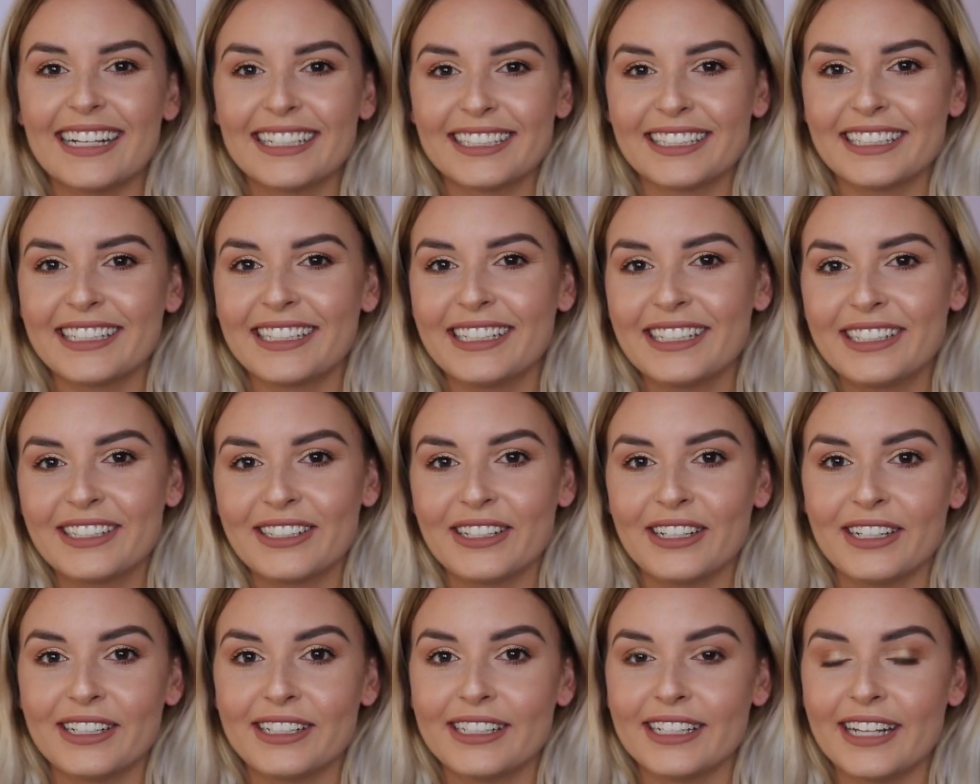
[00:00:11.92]
Ashley.
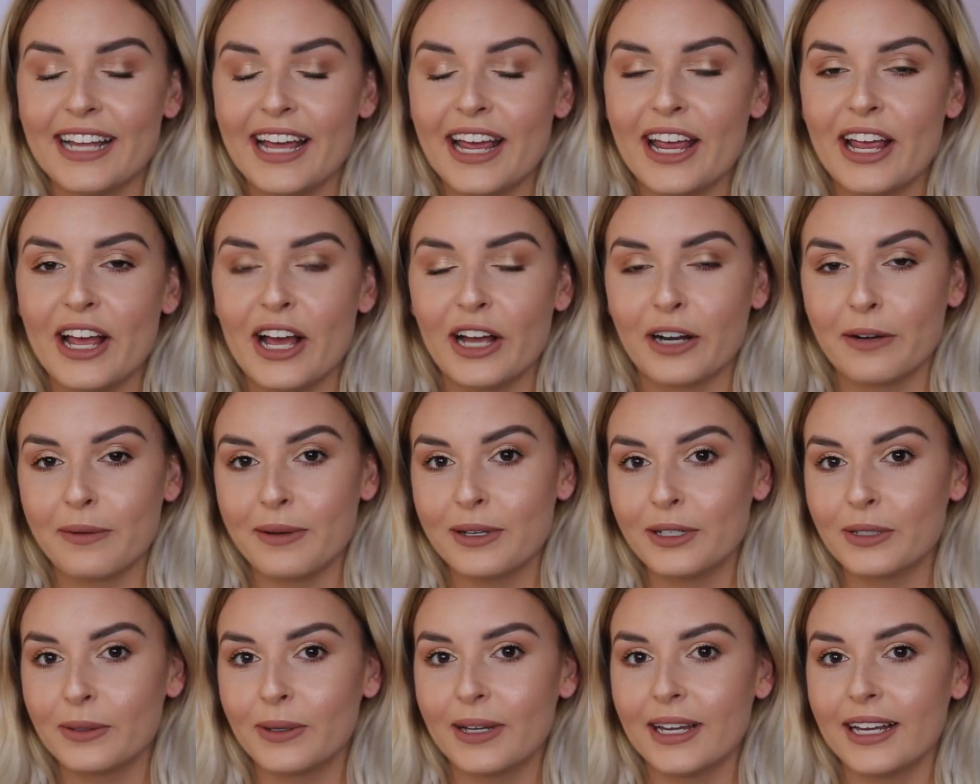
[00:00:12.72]
So today I'm
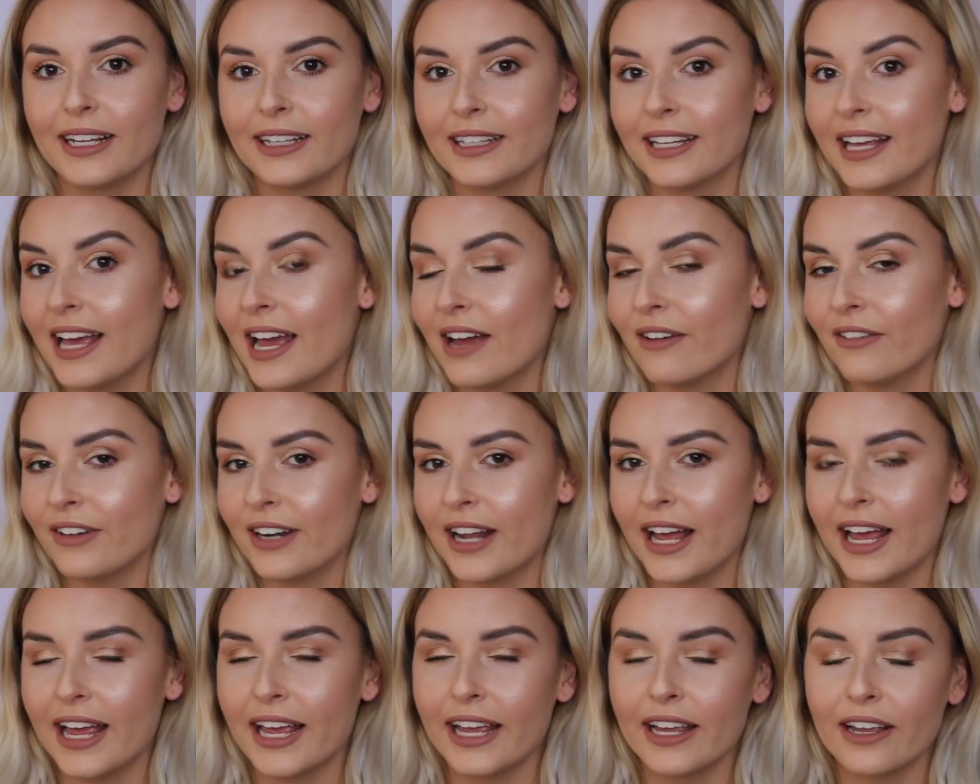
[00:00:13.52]
going to be doing the
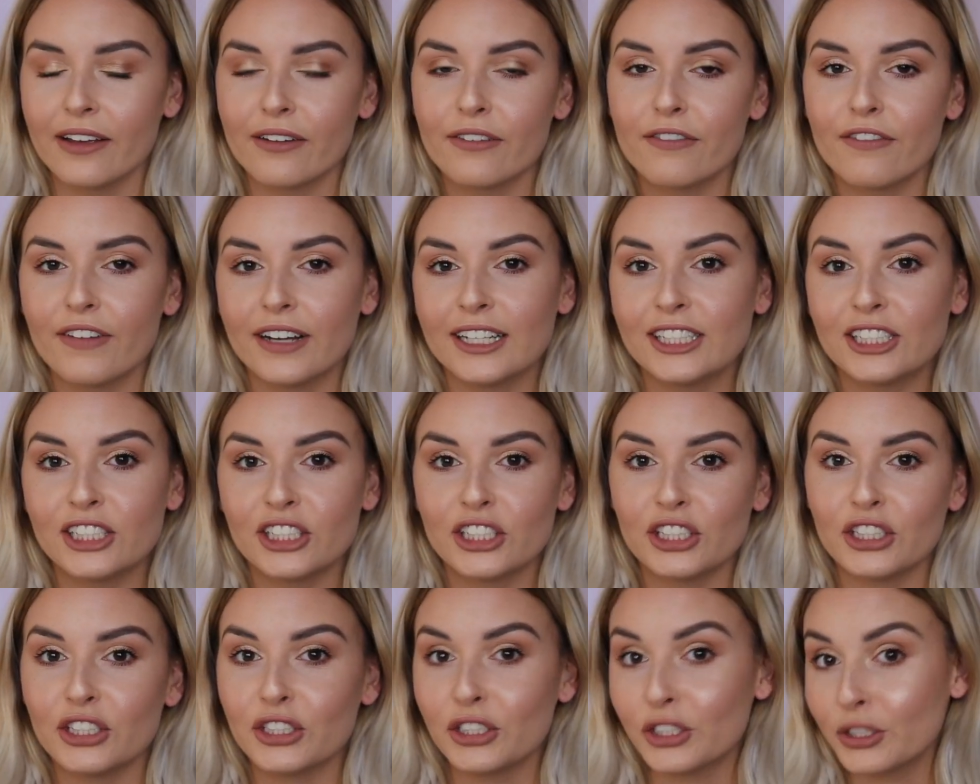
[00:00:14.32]
everyday
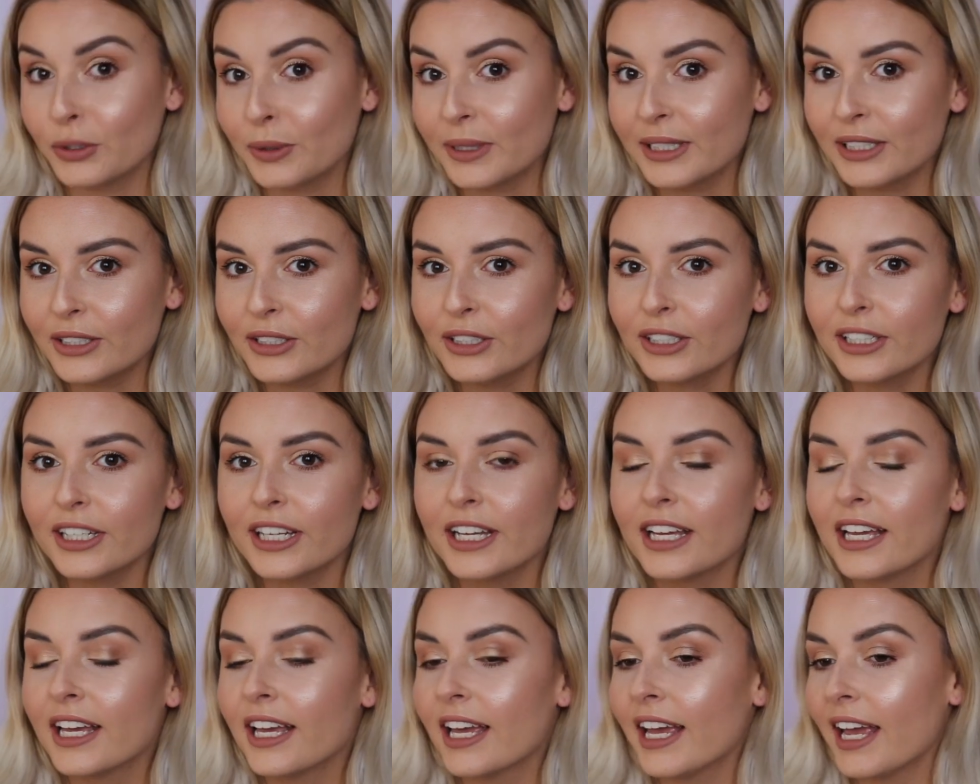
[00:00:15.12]
fresh dewy look,
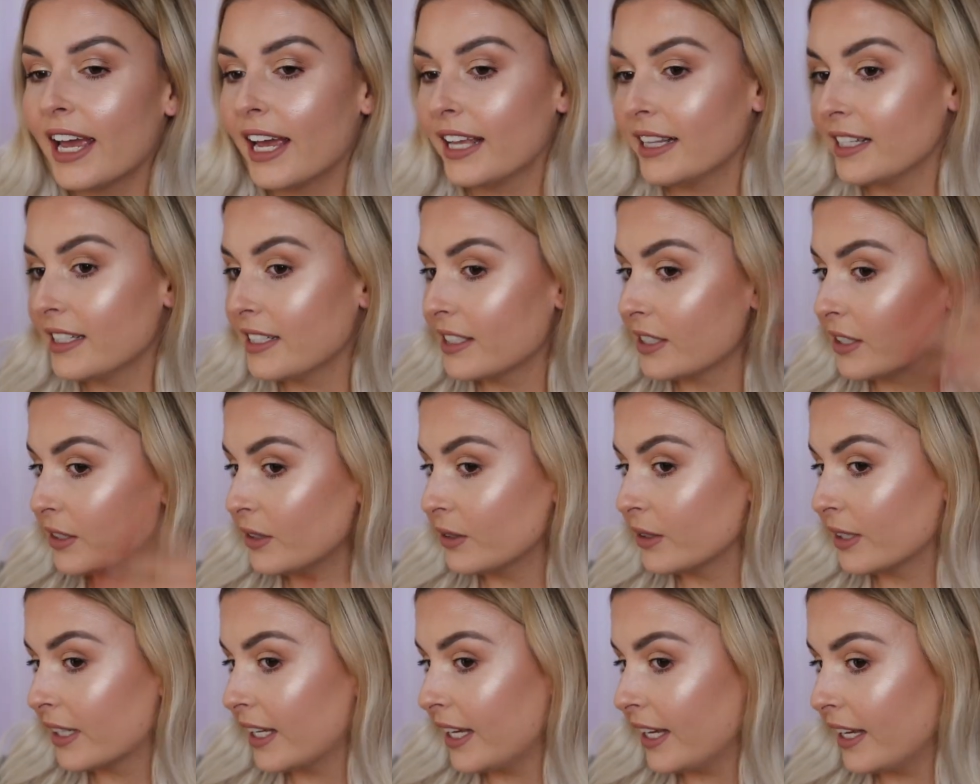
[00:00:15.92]
and this is a
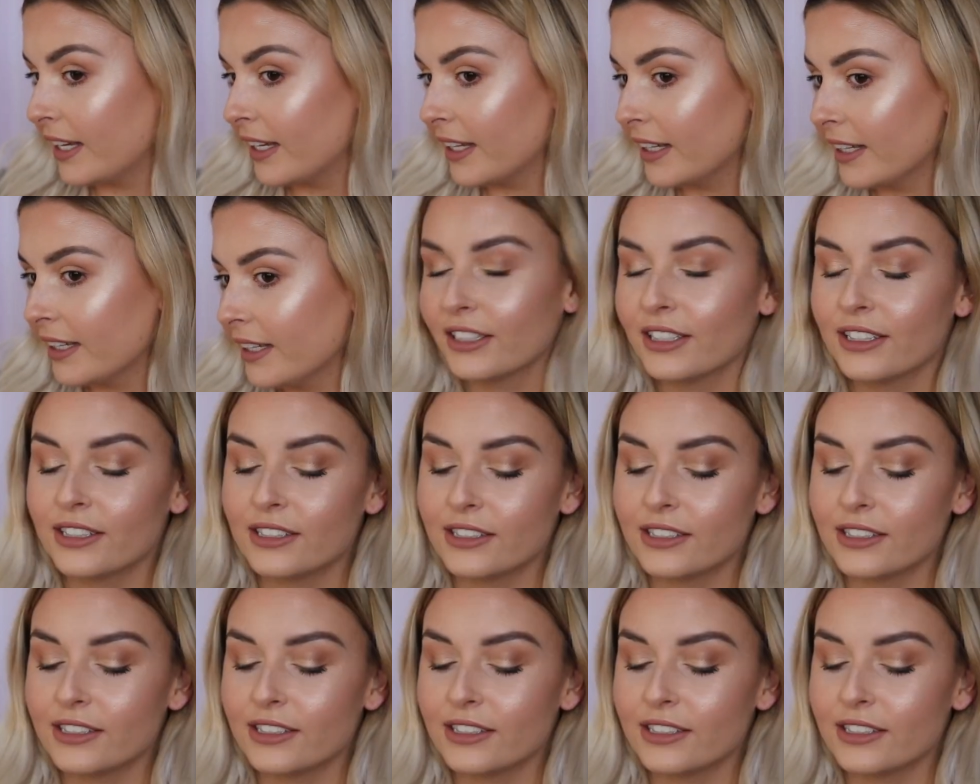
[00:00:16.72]
look here.